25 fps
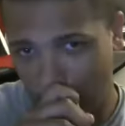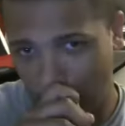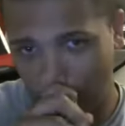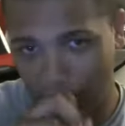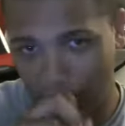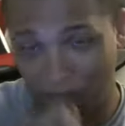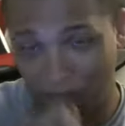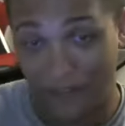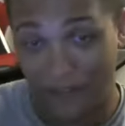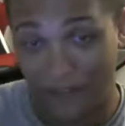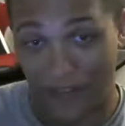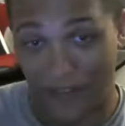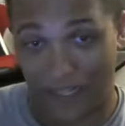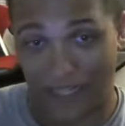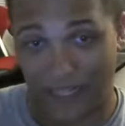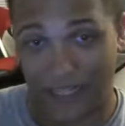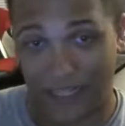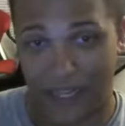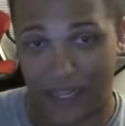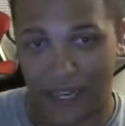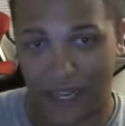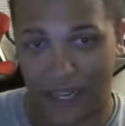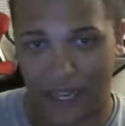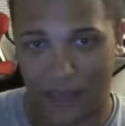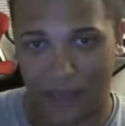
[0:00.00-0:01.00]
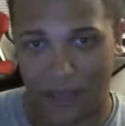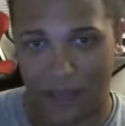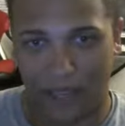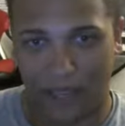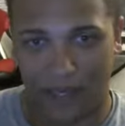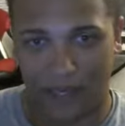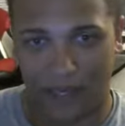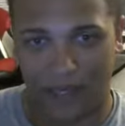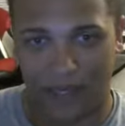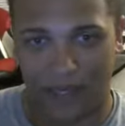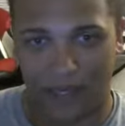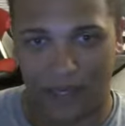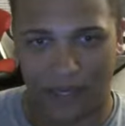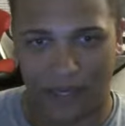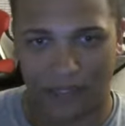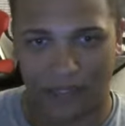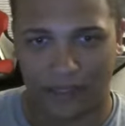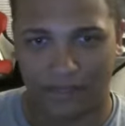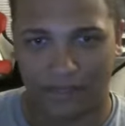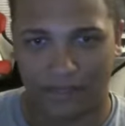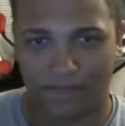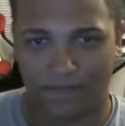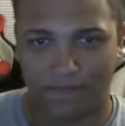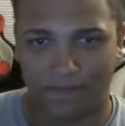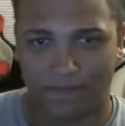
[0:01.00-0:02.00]
In fact, he, him and uh,
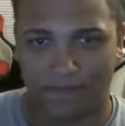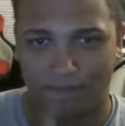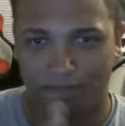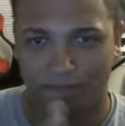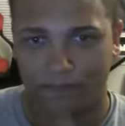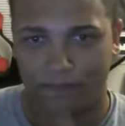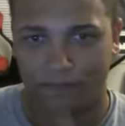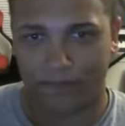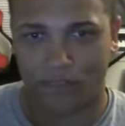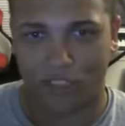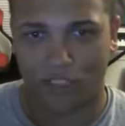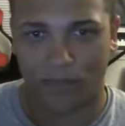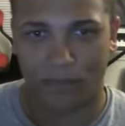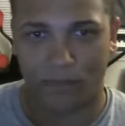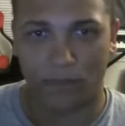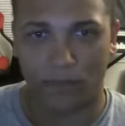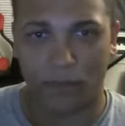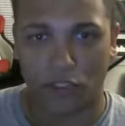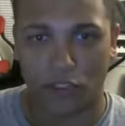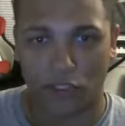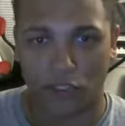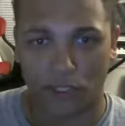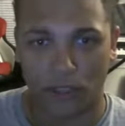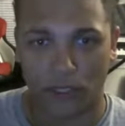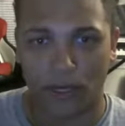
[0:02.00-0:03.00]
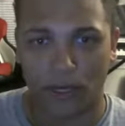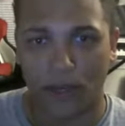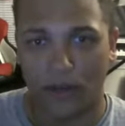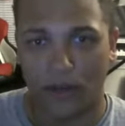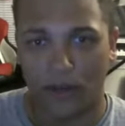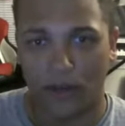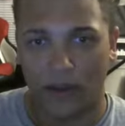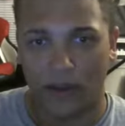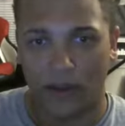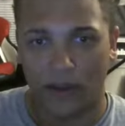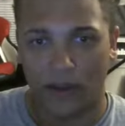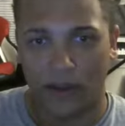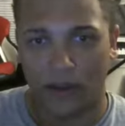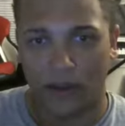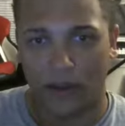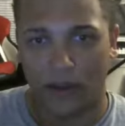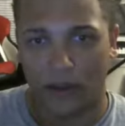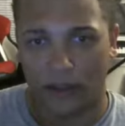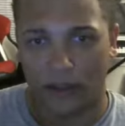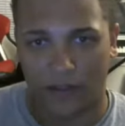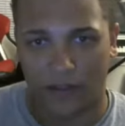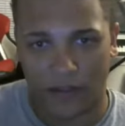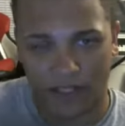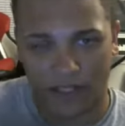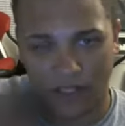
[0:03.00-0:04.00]
Jim Butcher uh,
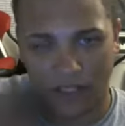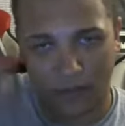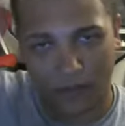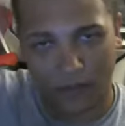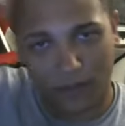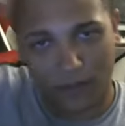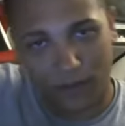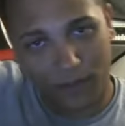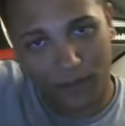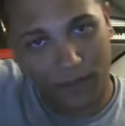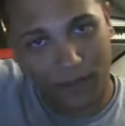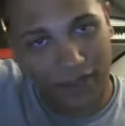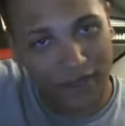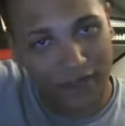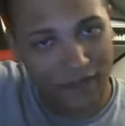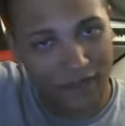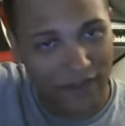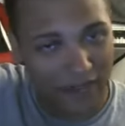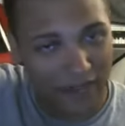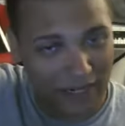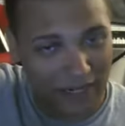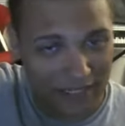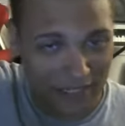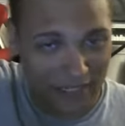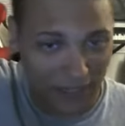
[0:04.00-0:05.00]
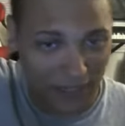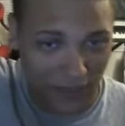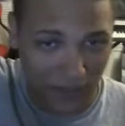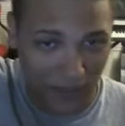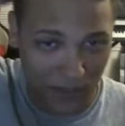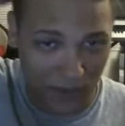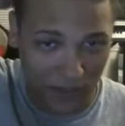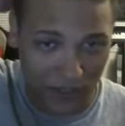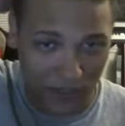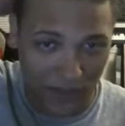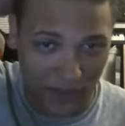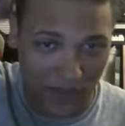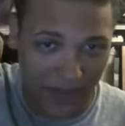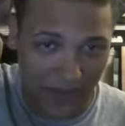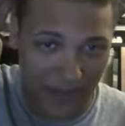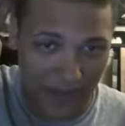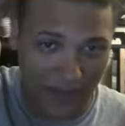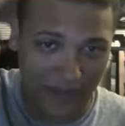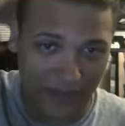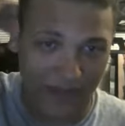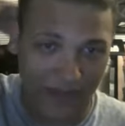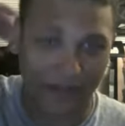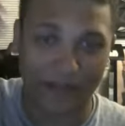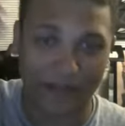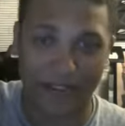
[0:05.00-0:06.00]
they're some of the big fantasy authors on that, and
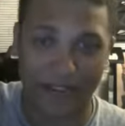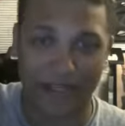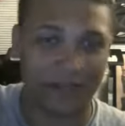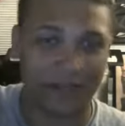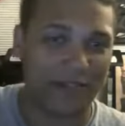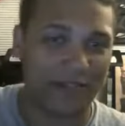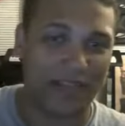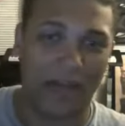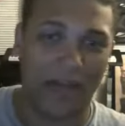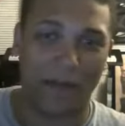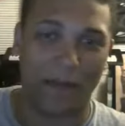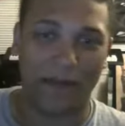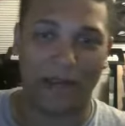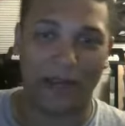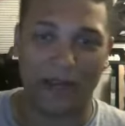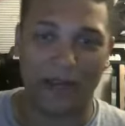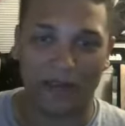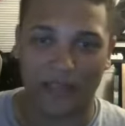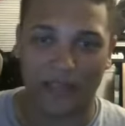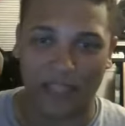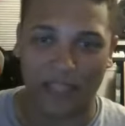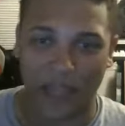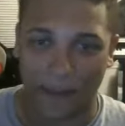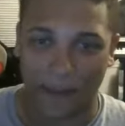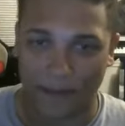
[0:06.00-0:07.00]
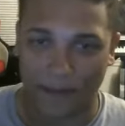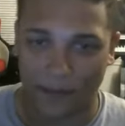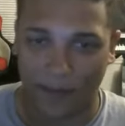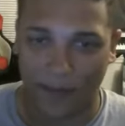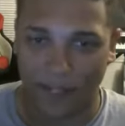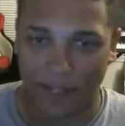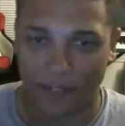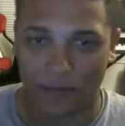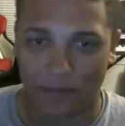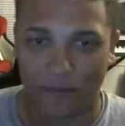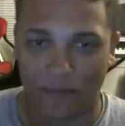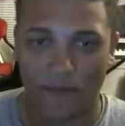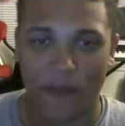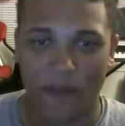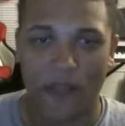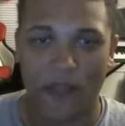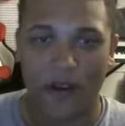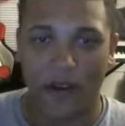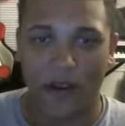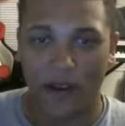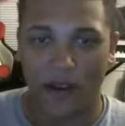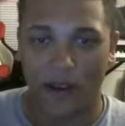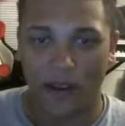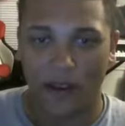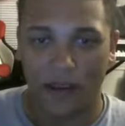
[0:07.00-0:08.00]
obviously they're dominating the top spots. But
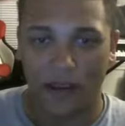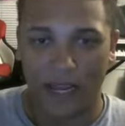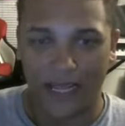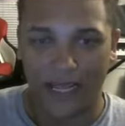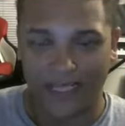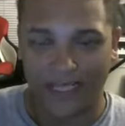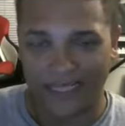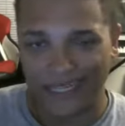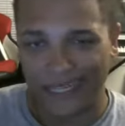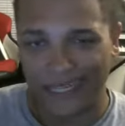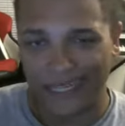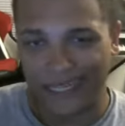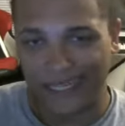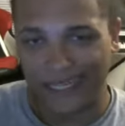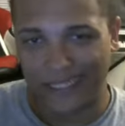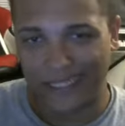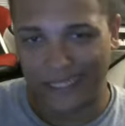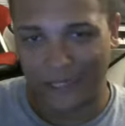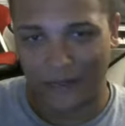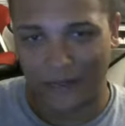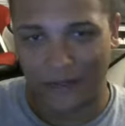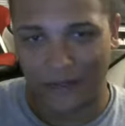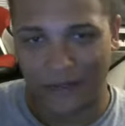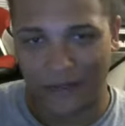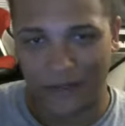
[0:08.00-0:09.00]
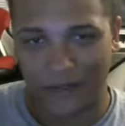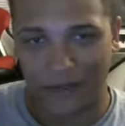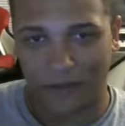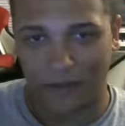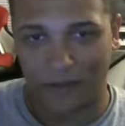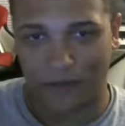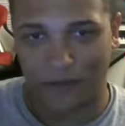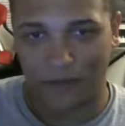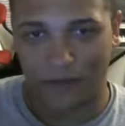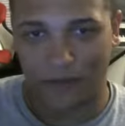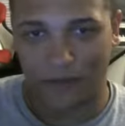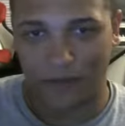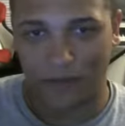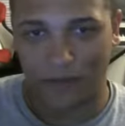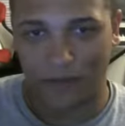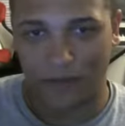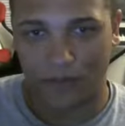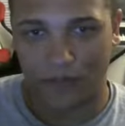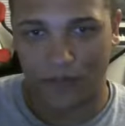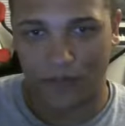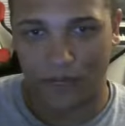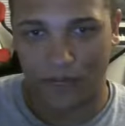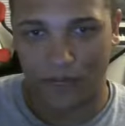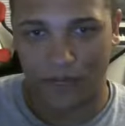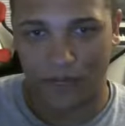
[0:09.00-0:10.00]
it's an easier
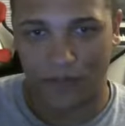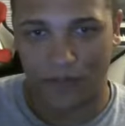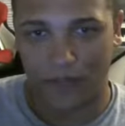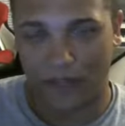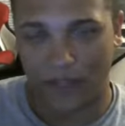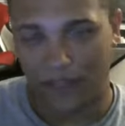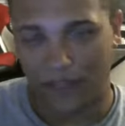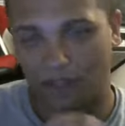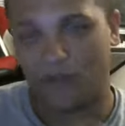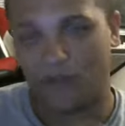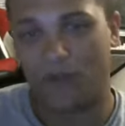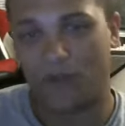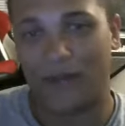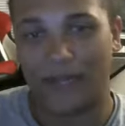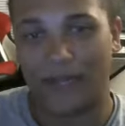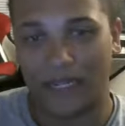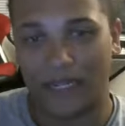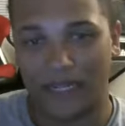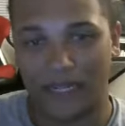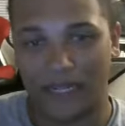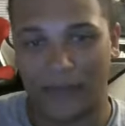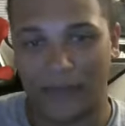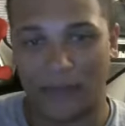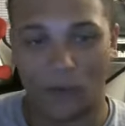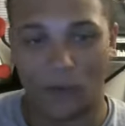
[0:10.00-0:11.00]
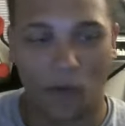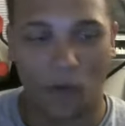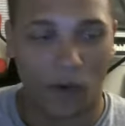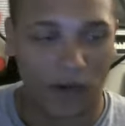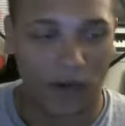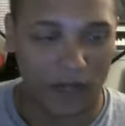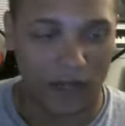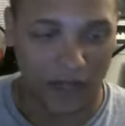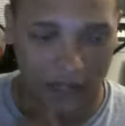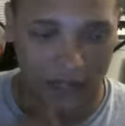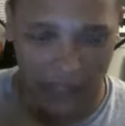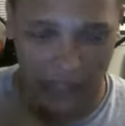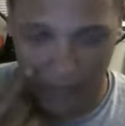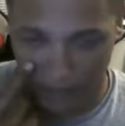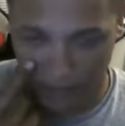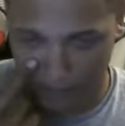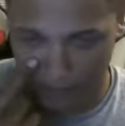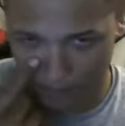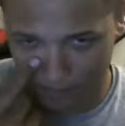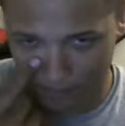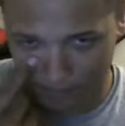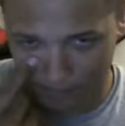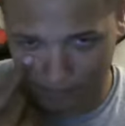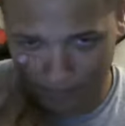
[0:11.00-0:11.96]
uh, thing for me to get number one on. Um,